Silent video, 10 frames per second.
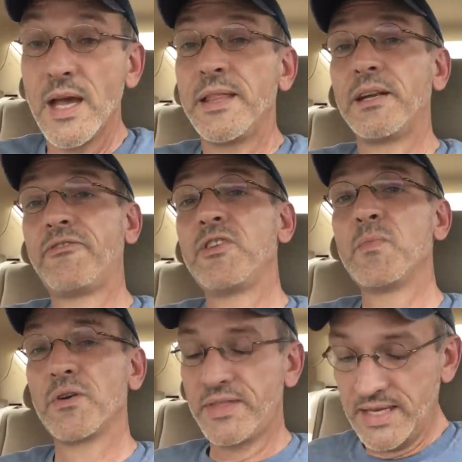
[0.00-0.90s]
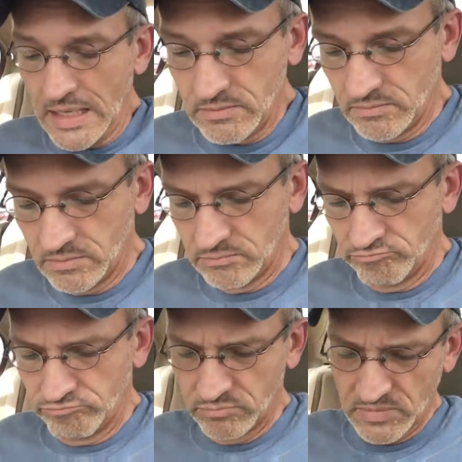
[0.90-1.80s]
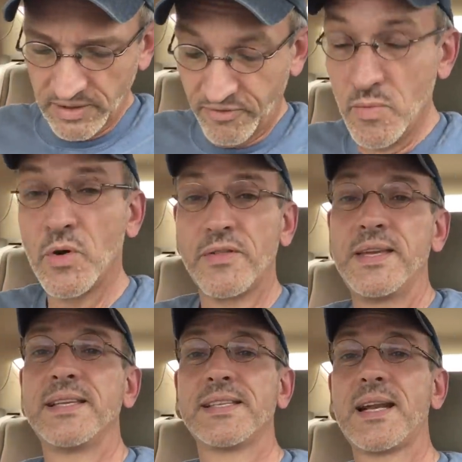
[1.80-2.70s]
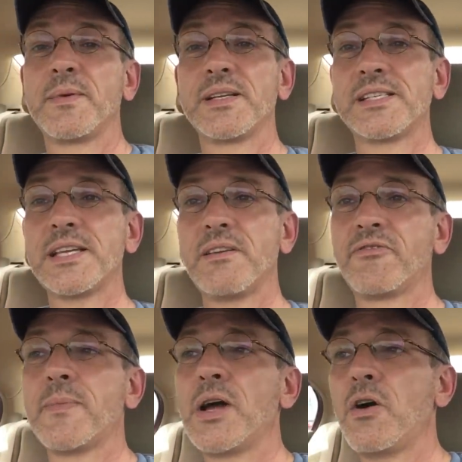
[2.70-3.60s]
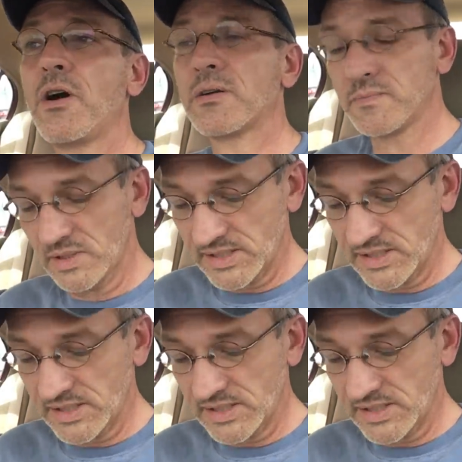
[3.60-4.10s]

And then a few more things a few more things that I'm going to save for my autumn